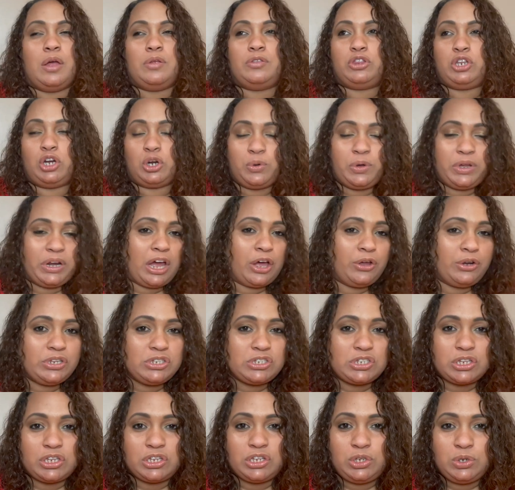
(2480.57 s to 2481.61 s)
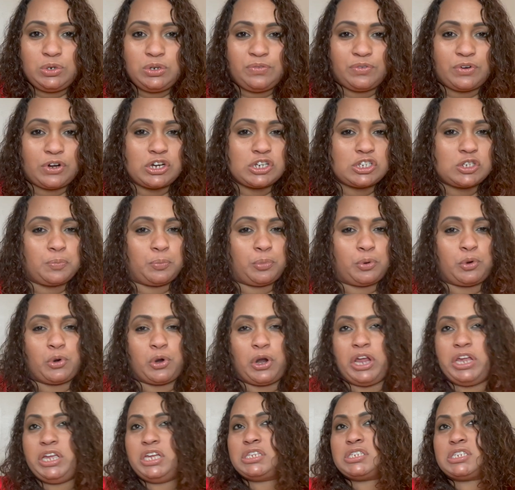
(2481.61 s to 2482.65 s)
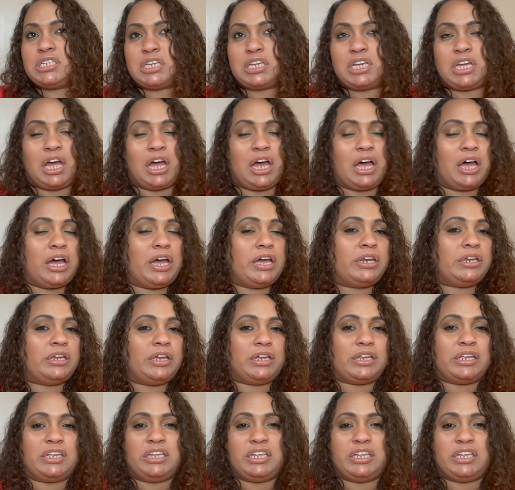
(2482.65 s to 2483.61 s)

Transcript: throw it out into the universe, pray it to God,